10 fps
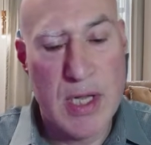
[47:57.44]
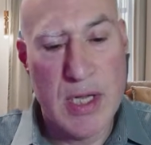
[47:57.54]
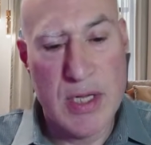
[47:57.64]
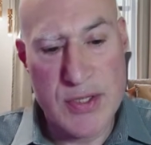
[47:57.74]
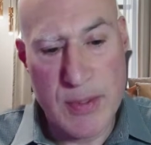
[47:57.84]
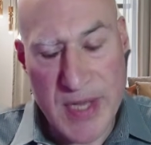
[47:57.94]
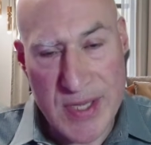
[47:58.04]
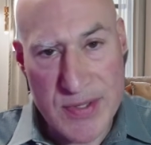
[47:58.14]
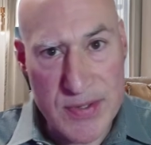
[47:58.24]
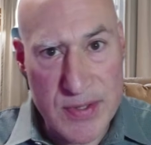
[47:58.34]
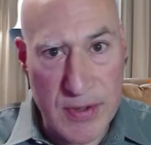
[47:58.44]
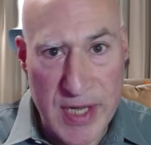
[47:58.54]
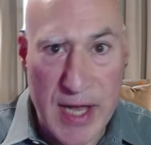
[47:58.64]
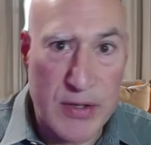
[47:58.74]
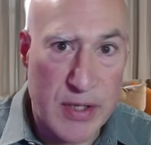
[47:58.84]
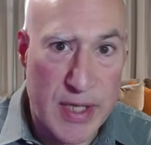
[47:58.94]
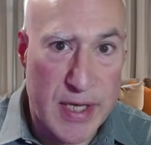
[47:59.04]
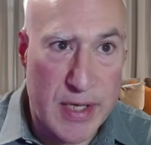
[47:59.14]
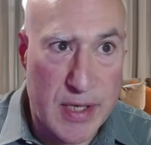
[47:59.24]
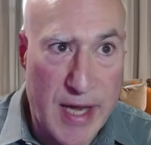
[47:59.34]
In some cases, they're
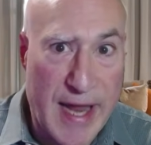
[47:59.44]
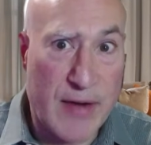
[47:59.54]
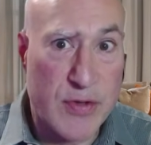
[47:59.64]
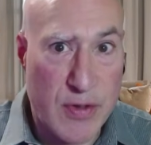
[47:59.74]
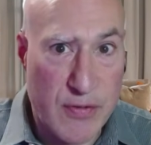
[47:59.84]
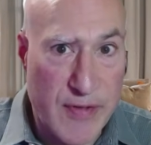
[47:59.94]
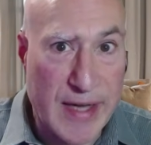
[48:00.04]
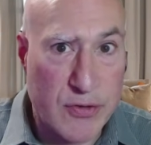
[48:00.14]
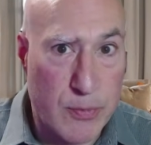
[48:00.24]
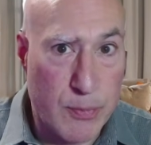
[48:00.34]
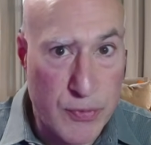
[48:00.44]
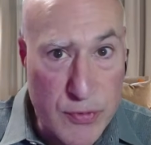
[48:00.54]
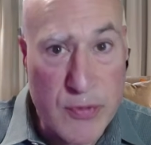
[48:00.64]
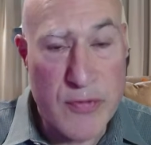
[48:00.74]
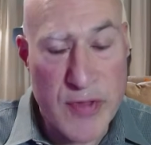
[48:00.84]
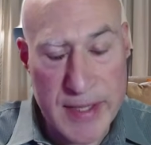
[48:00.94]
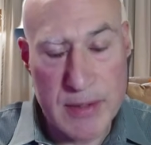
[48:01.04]
calculated after the fact to prove that